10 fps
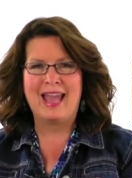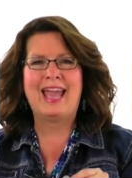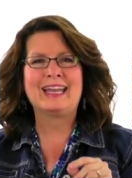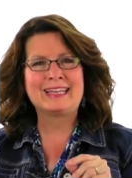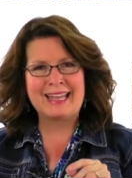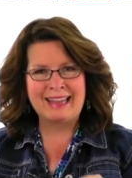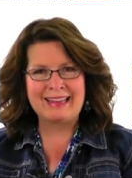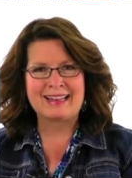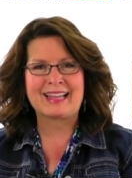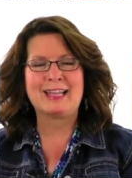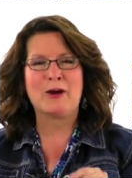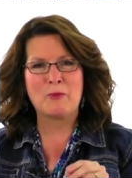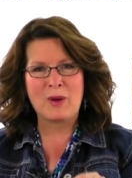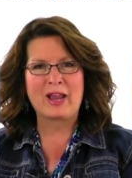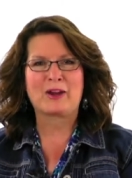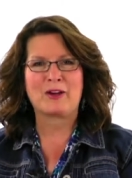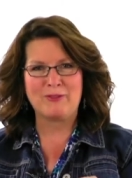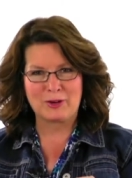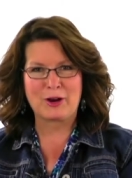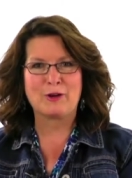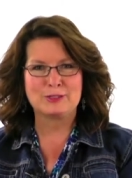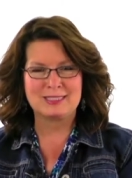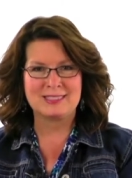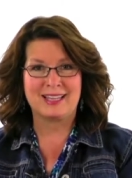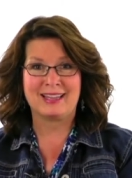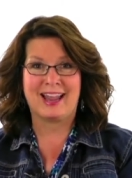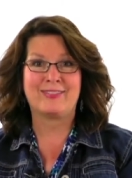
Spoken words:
and keenly aware of your own sin.